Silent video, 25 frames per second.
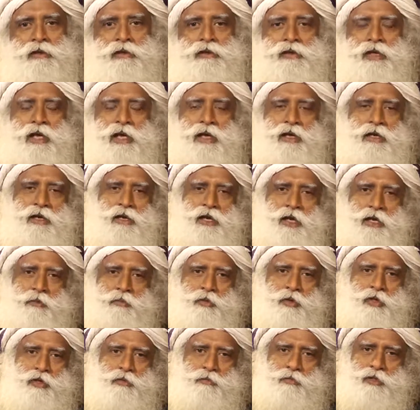Their
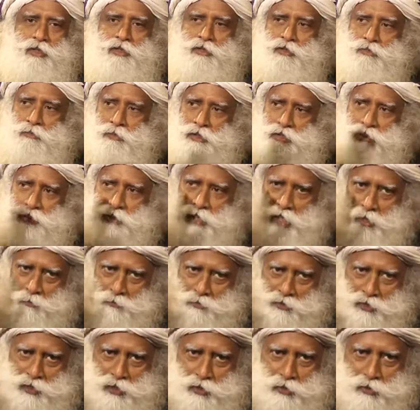neighbor means must
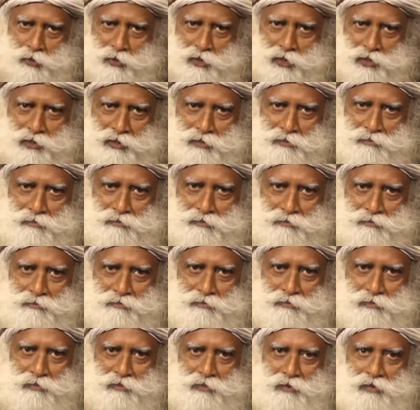stop there only.
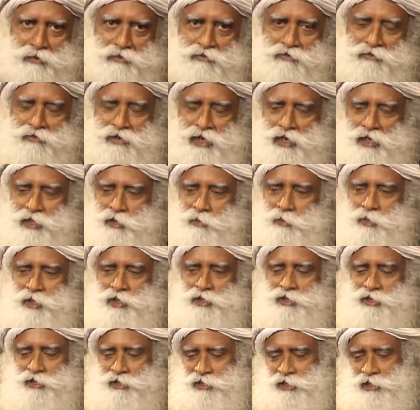Friend
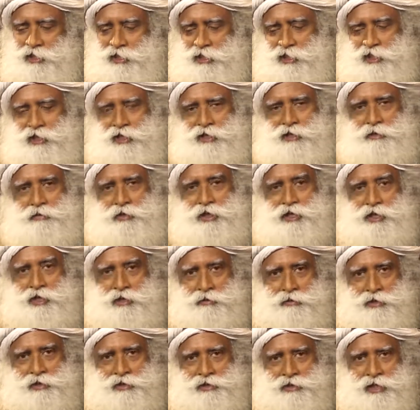means still here, but
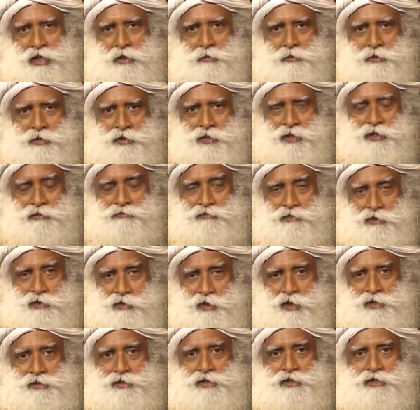he must stop here. If he
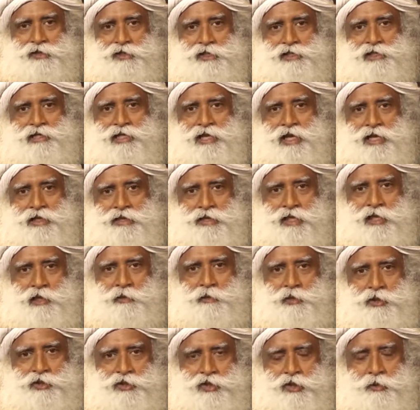crosses this line, there will
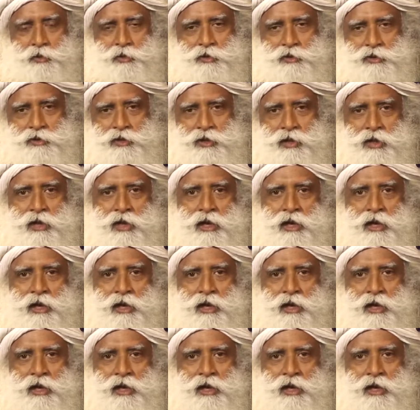be trouble.